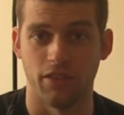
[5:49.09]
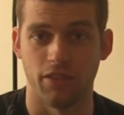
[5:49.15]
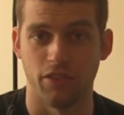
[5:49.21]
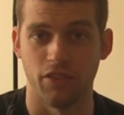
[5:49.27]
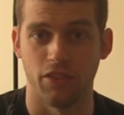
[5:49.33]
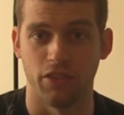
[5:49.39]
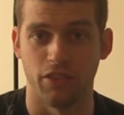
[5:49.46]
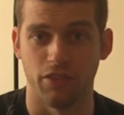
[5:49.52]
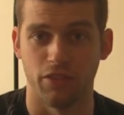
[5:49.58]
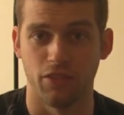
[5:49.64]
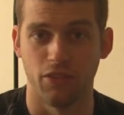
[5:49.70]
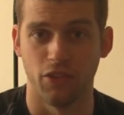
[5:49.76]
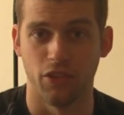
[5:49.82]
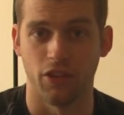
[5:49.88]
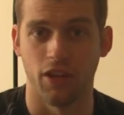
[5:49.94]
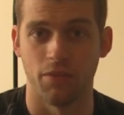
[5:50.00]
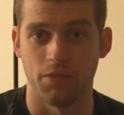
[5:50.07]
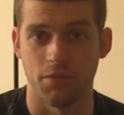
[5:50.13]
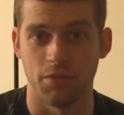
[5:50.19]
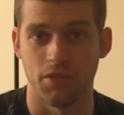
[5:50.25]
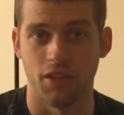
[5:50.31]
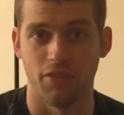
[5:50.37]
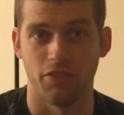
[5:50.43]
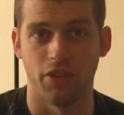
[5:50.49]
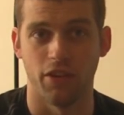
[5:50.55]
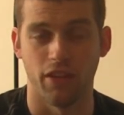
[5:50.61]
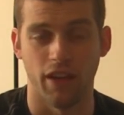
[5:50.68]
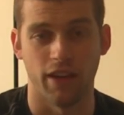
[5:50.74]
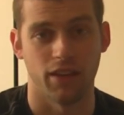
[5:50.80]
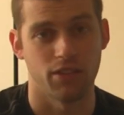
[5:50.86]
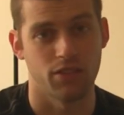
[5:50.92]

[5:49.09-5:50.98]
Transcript: that you can look up some stuff online,